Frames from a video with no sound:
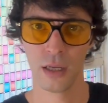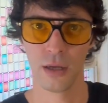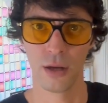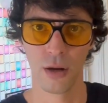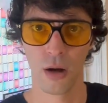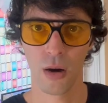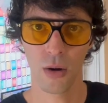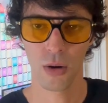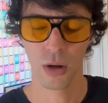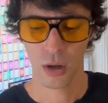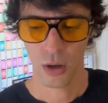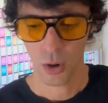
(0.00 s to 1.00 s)
You know?
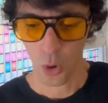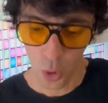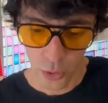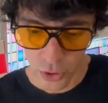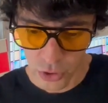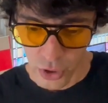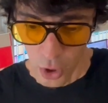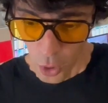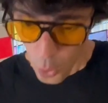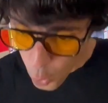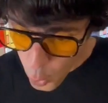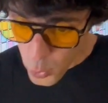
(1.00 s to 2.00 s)
Oh, there's,
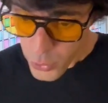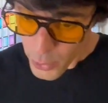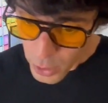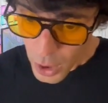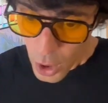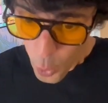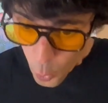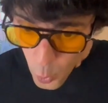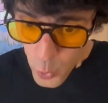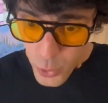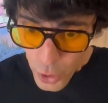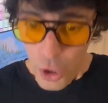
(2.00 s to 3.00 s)
oh, the,
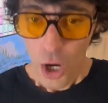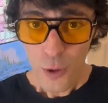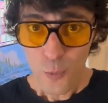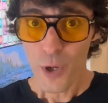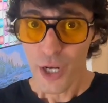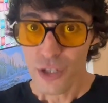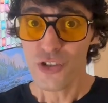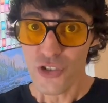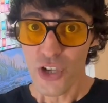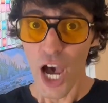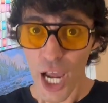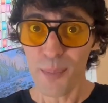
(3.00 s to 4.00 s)
oh, the gun went
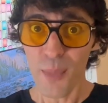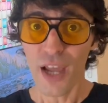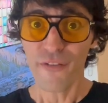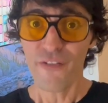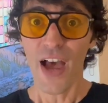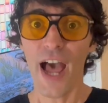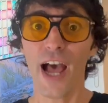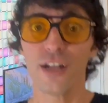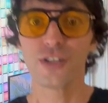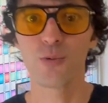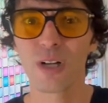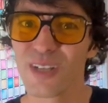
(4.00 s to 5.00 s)
inside my
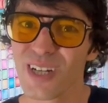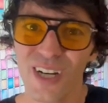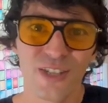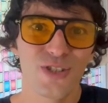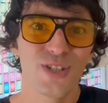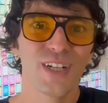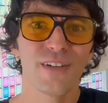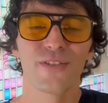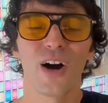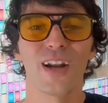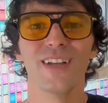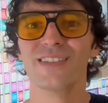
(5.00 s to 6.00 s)
badge. Well, the gun shouldn't have
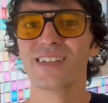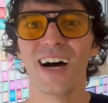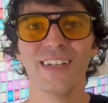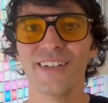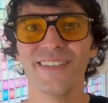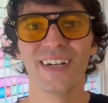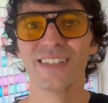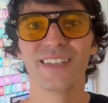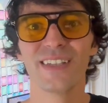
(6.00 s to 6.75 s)
gone inside your, because